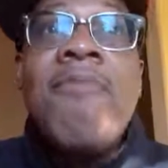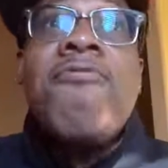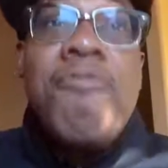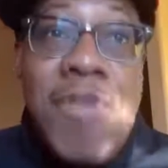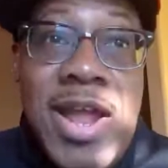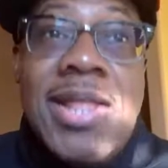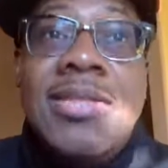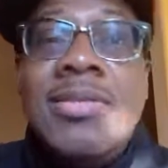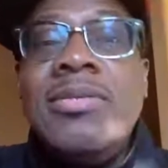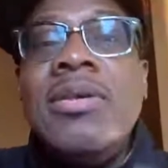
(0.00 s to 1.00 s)

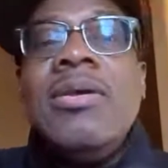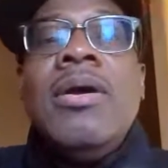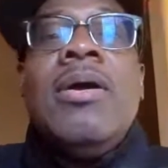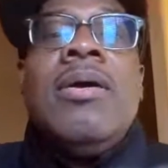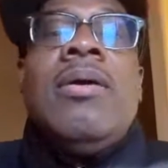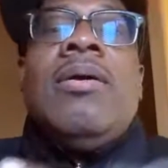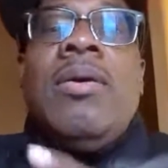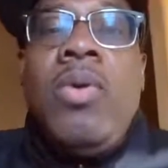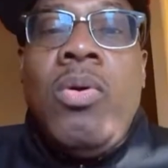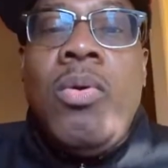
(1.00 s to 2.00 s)
friend's
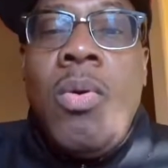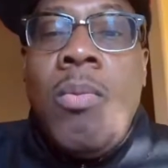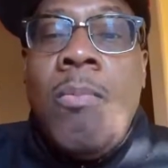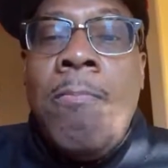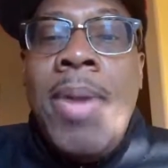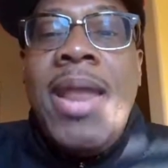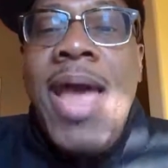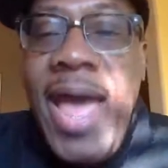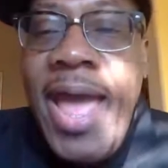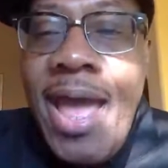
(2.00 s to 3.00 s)

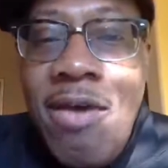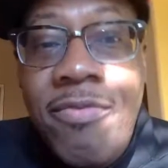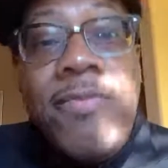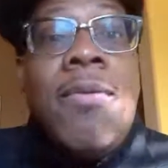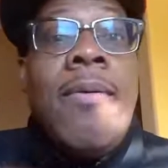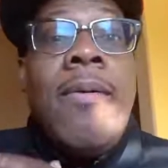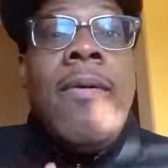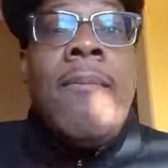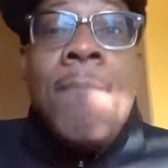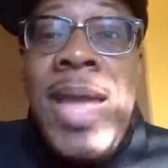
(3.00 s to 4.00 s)
better half
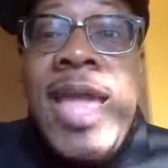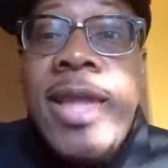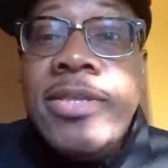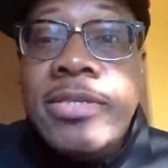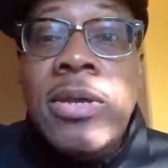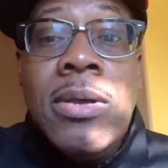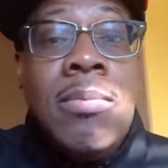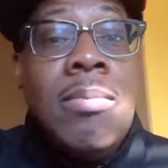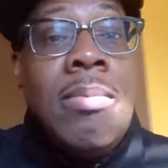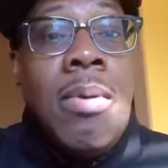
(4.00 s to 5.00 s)
made
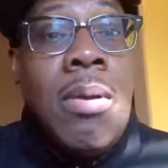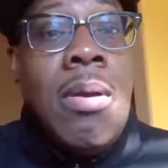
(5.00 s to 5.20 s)
some